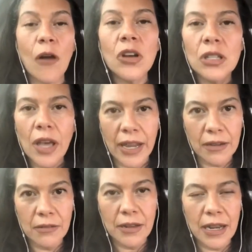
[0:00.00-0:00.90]

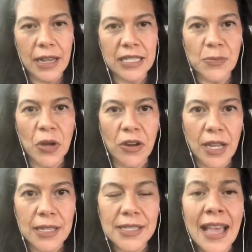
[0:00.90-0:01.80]
alkaline
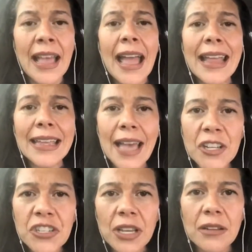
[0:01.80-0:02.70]
experience and
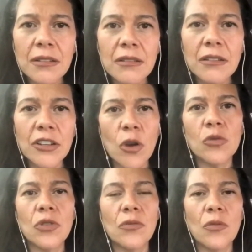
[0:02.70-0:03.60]
catch it.
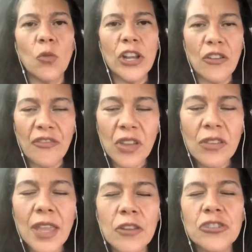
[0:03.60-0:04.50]
When you
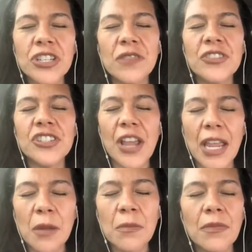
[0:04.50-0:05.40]
feel the energy of
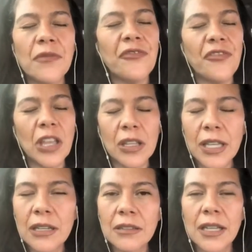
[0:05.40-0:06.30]
shame,
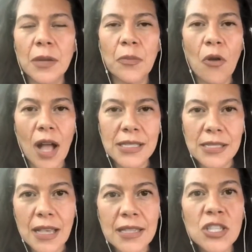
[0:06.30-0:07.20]
feel it, let it
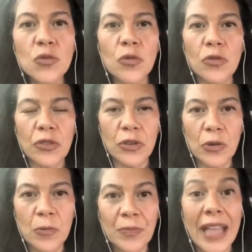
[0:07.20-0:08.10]
process through
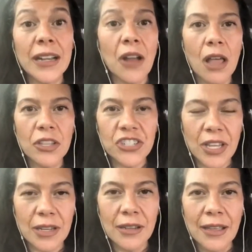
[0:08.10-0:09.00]
you,
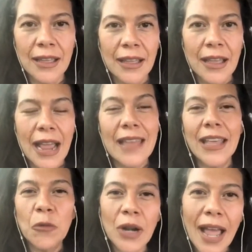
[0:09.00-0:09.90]
acknowledge it.
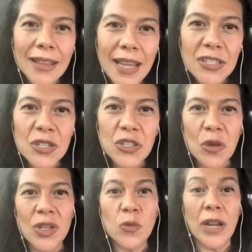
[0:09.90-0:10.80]
And then what I like to
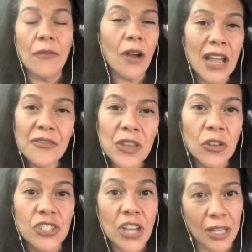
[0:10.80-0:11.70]
do is, whenever I
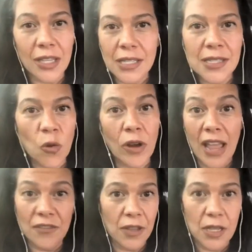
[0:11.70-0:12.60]
feel jealous
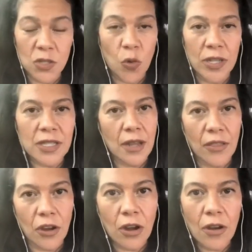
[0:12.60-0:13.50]
or envious towards
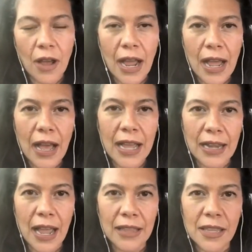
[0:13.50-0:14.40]
another,
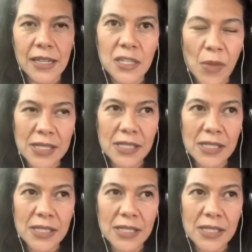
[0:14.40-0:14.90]
I think